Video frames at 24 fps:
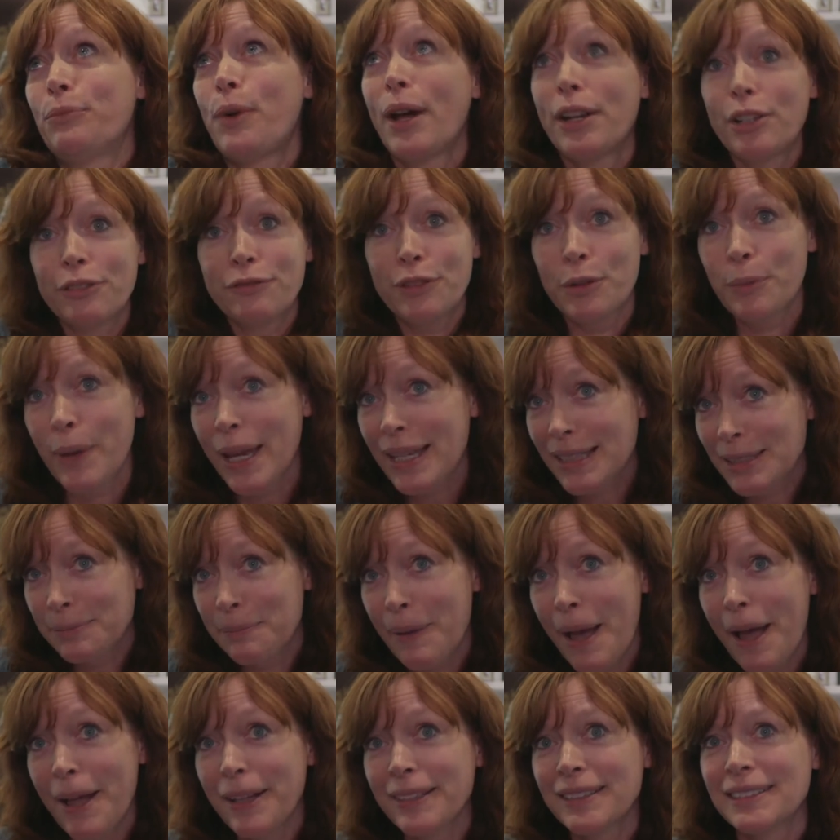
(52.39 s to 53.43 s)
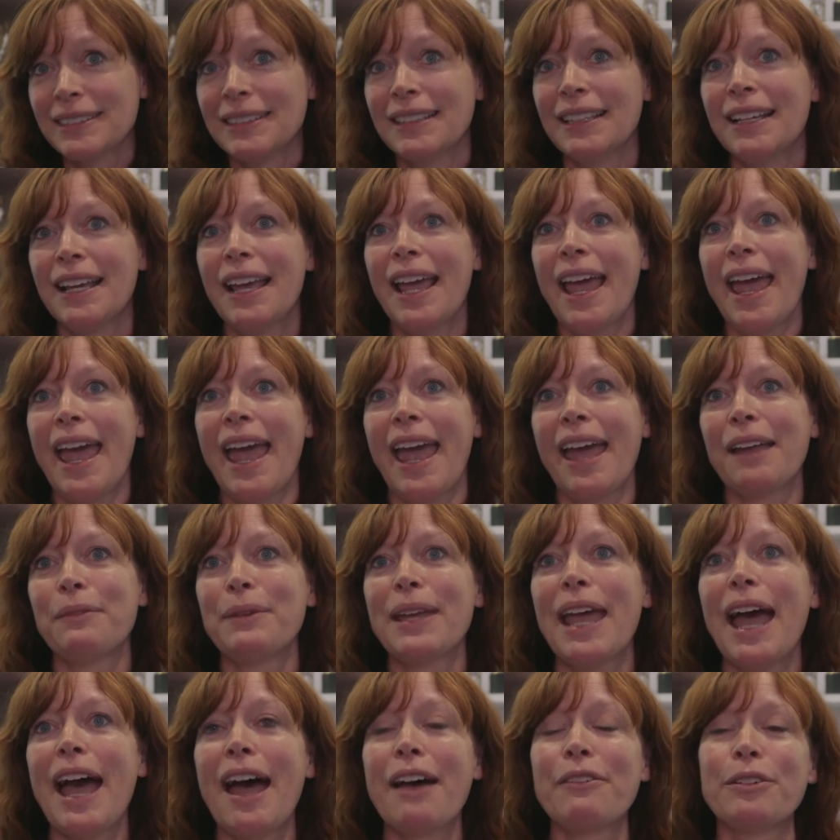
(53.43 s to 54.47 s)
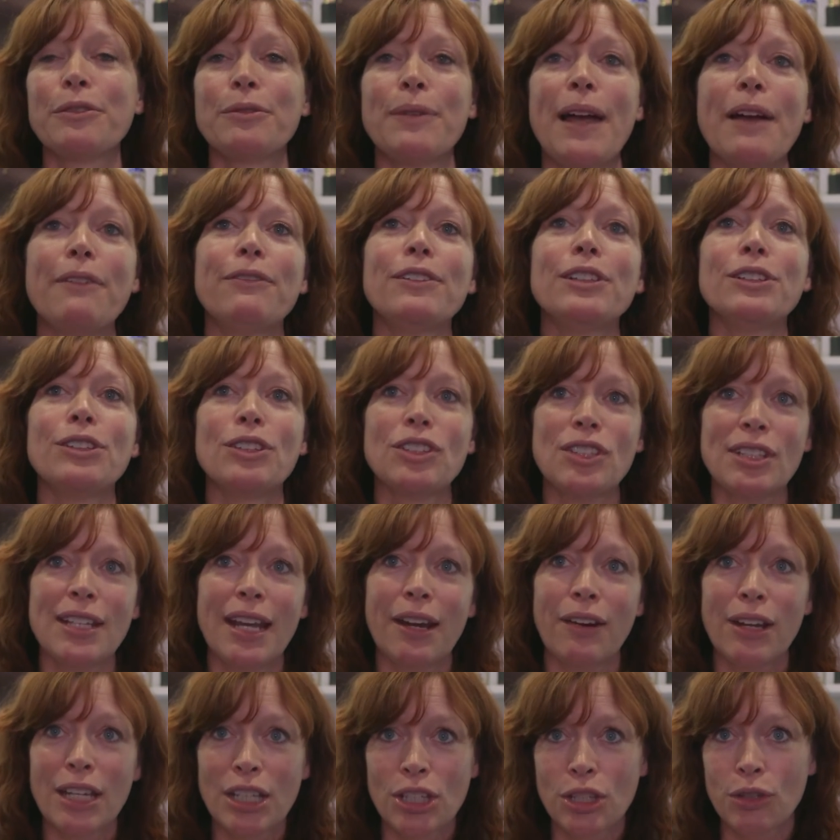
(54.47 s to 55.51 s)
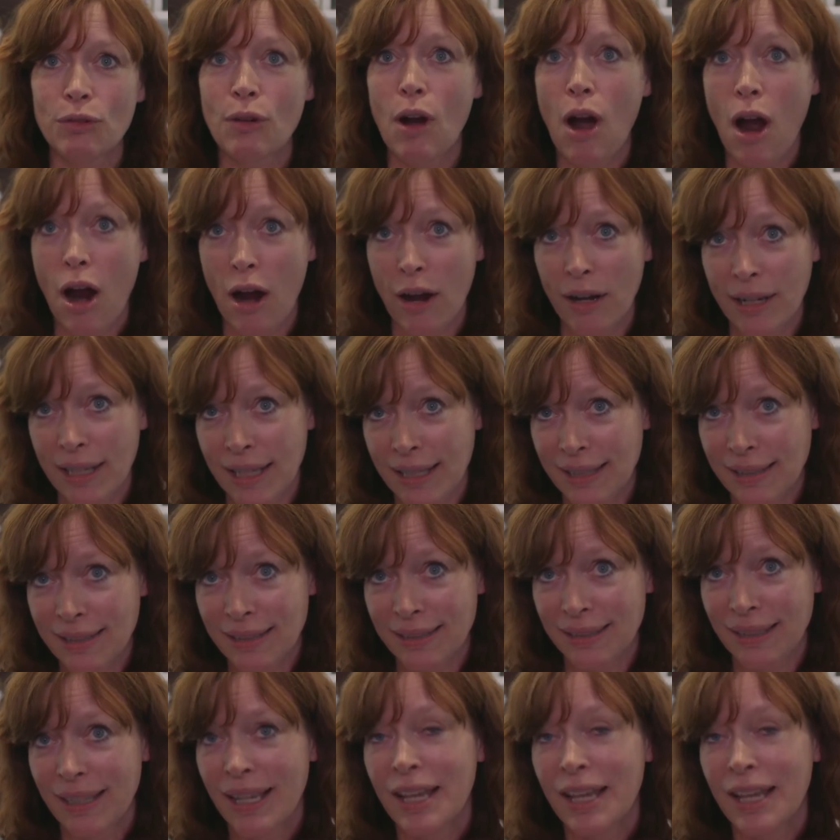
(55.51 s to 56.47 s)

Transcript: wonderful waist belt, and we have a revolutionary new harness,